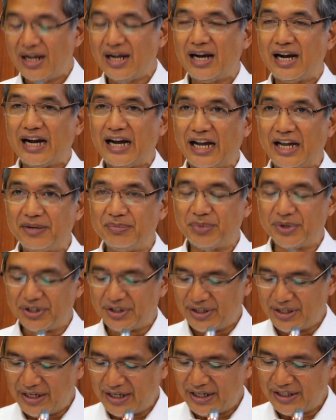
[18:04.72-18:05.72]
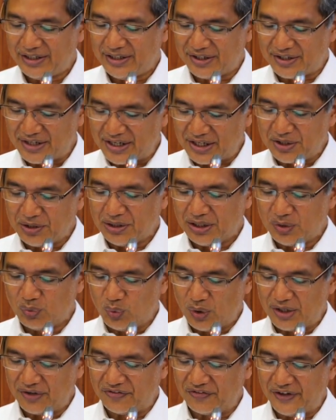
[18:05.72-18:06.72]
hybrid, and irregular
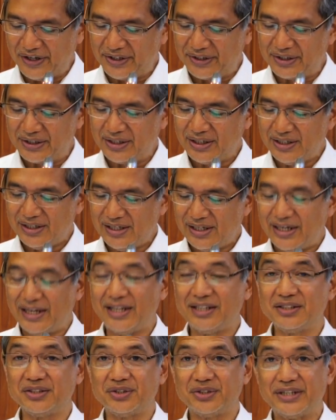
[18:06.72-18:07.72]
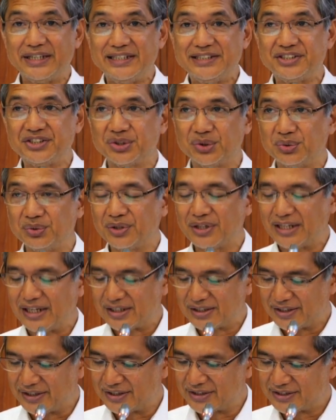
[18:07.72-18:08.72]
warfare and gray zone
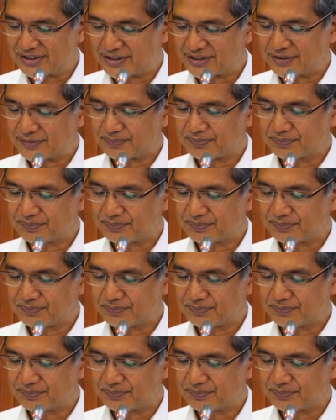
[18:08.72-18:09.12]
tactics.